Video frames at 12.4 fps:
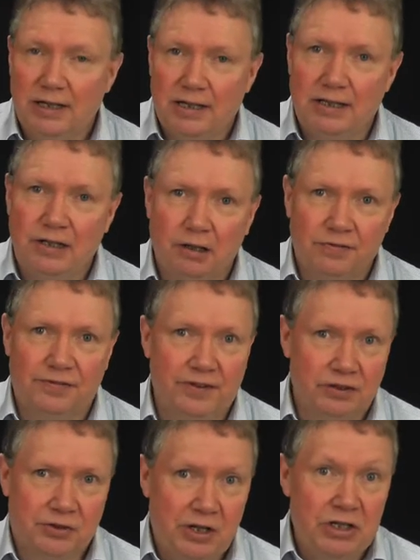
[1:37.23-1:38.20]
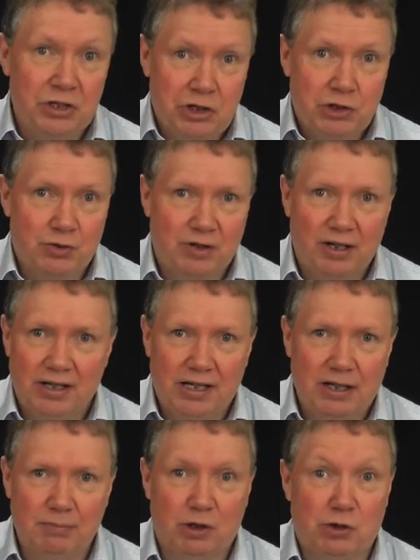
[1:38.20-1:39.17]
In the air filter industry, I
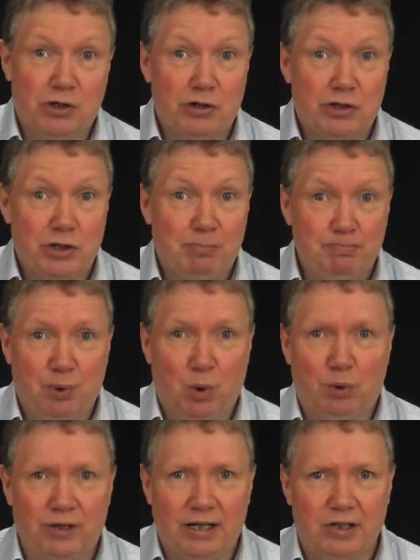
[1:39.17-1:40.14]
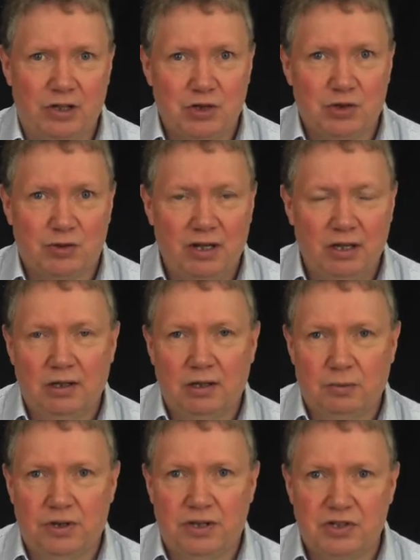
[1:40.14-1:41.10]
came across a boring industry
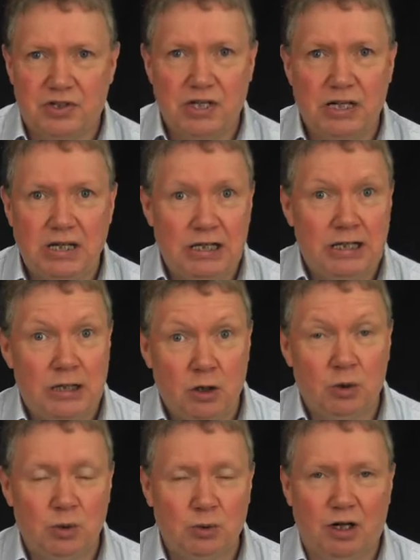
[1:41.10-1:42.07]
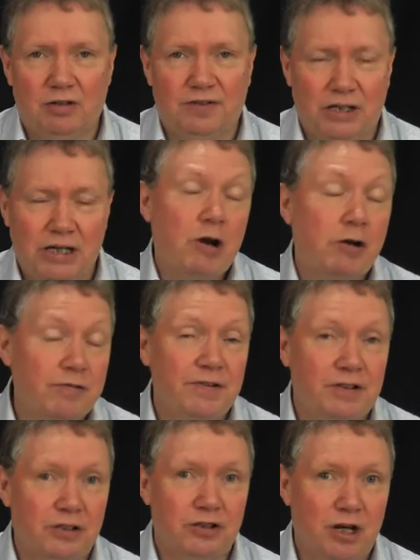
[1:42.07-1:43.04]
with the CEO of an air
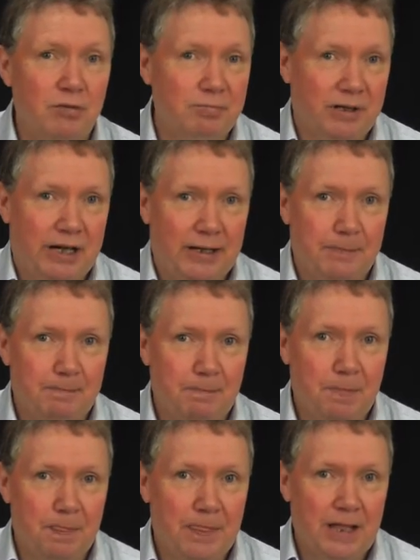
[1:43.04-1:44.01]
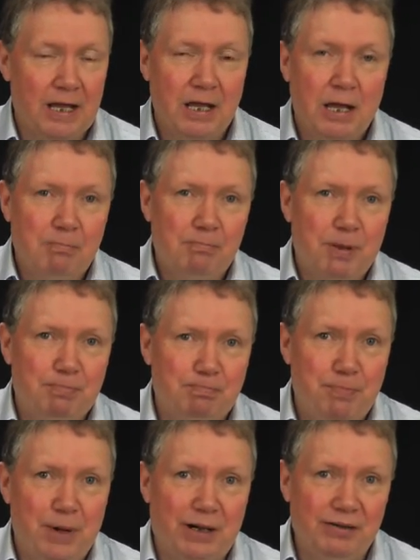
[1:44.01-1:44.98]
filter company.
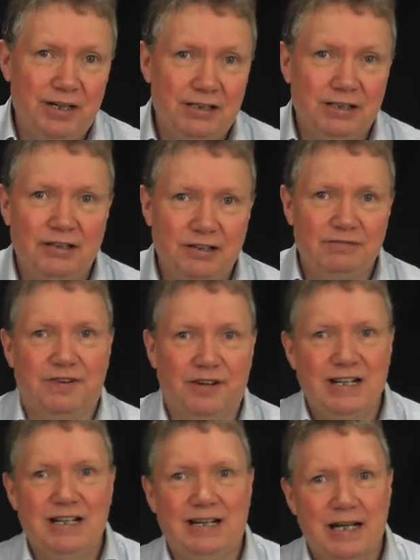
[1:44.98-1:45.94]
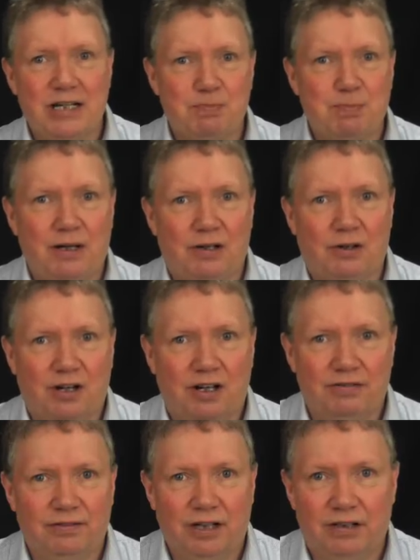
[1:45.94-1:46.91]
But buried in the very last
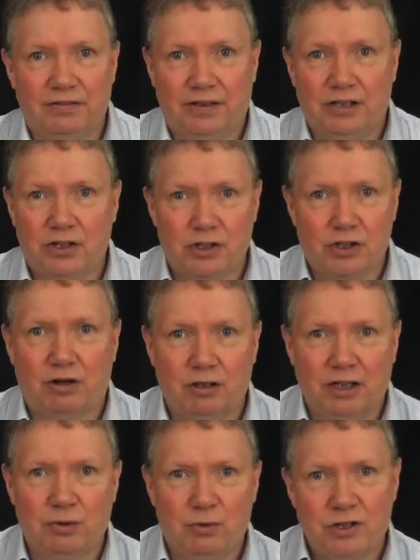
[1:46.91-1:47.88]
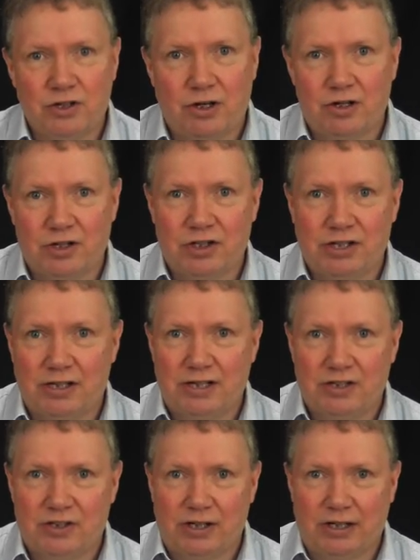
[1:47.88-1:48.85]
paragraph, I found a startling research
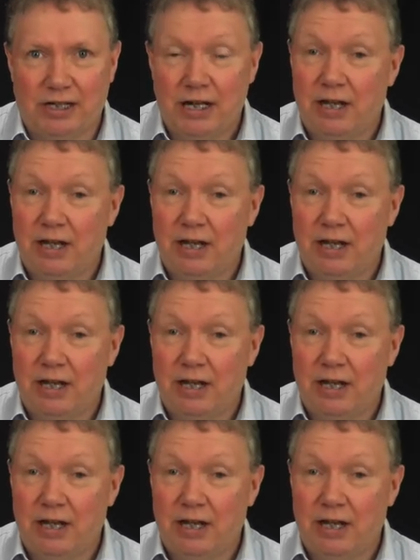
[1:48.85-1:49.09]
statistic.